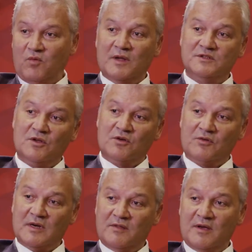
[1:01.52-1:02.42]
if one's not
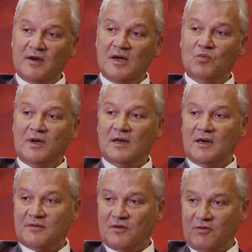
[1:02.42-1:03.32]
already there, and we
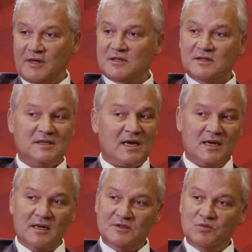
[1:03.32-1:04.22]
collect the rent
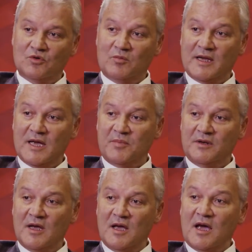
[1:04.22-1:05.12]
exactly as would normally
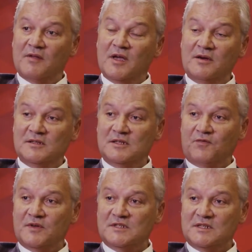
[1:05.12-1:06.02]
happen. And the only
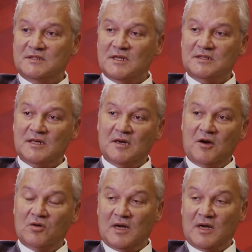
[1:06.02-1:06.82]
difference is that on